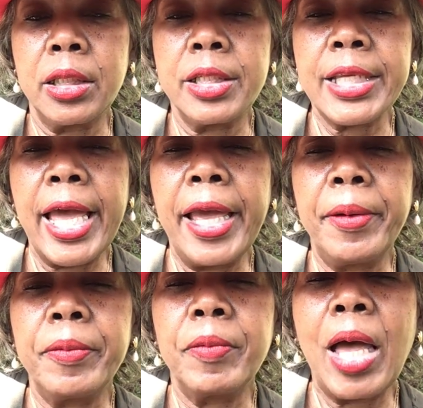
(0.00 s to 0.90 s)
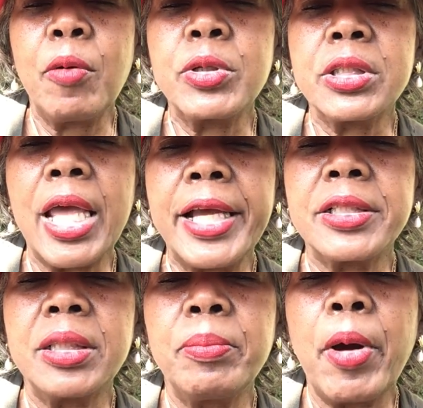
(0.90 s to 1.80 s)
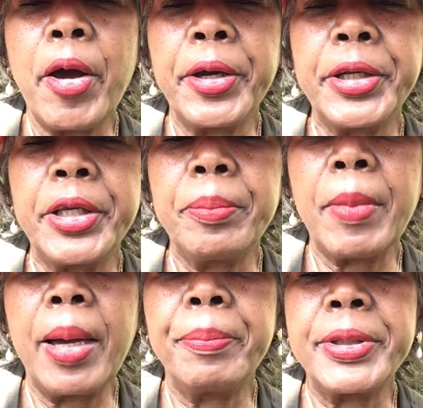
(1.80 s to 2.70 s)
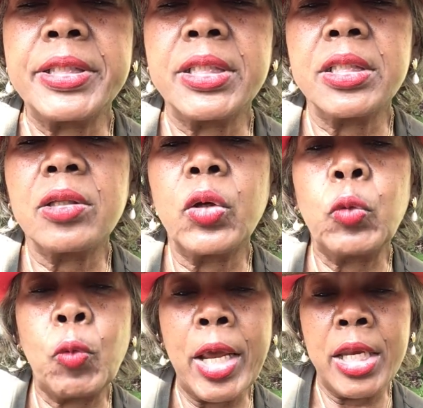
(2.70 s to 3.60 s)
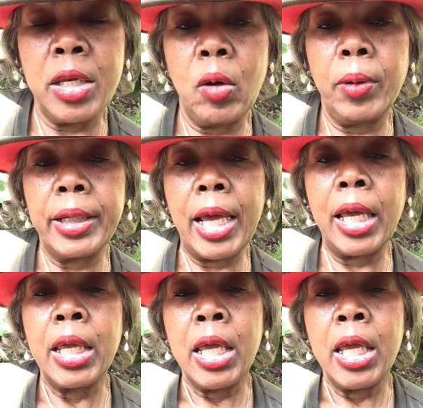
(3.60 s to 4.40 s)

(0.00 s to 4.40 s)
because I was actually marketing my business on the radio, and